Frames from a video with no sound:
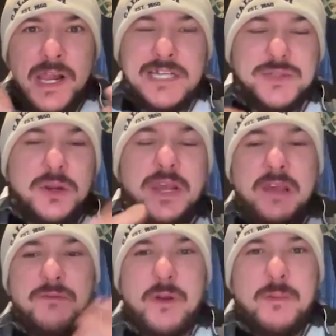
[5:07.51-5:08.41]
That's where it
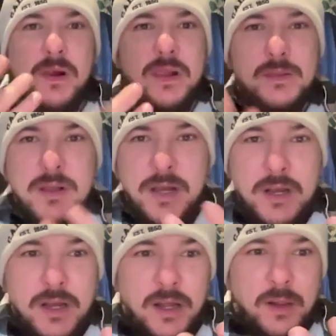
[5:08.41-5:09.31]
came from. Like
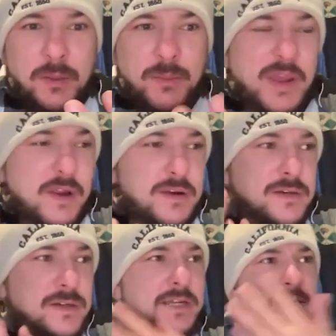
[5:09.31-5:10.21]

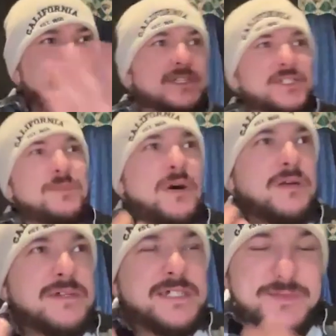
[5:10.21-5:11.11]
here in the
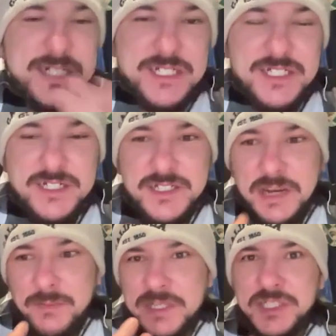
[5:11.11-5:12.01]
small reservation, there's
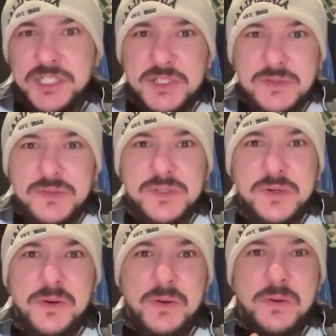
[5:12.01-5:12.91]
not much to do,
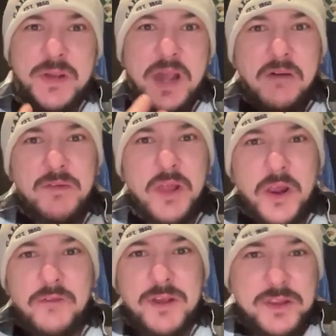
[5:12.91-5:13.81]
so we have a
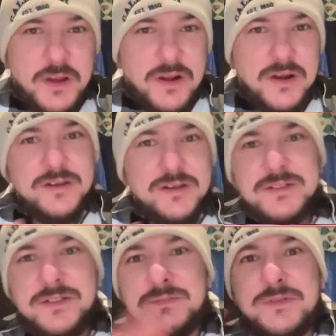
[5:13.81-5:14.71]
lot of guitars,
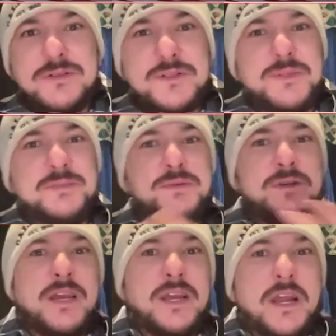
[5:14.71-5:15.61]
keyboards, people
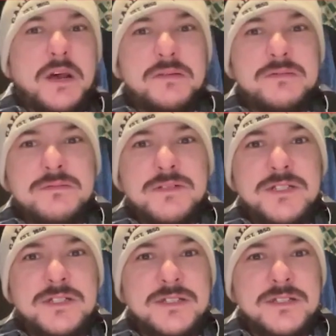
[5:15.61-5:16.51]
hanging out and
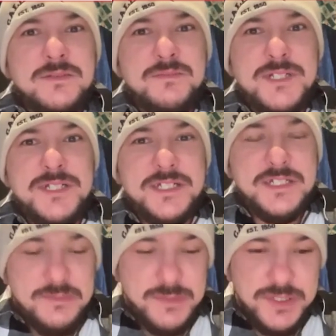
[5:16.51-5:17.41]
just listening
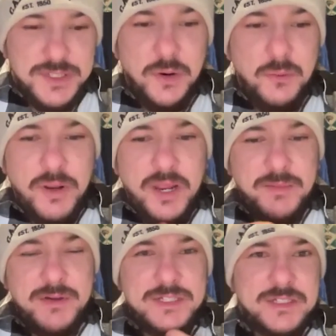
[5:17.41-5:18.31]
to music or
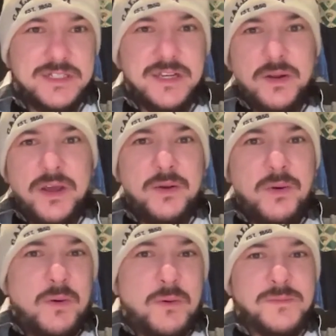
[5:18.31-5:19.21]
playing music at
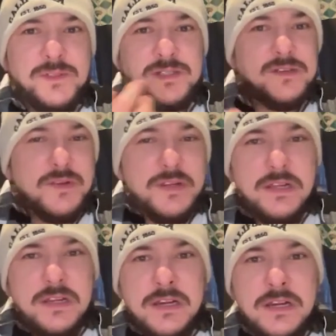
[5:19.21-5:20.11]
home and stuff like that.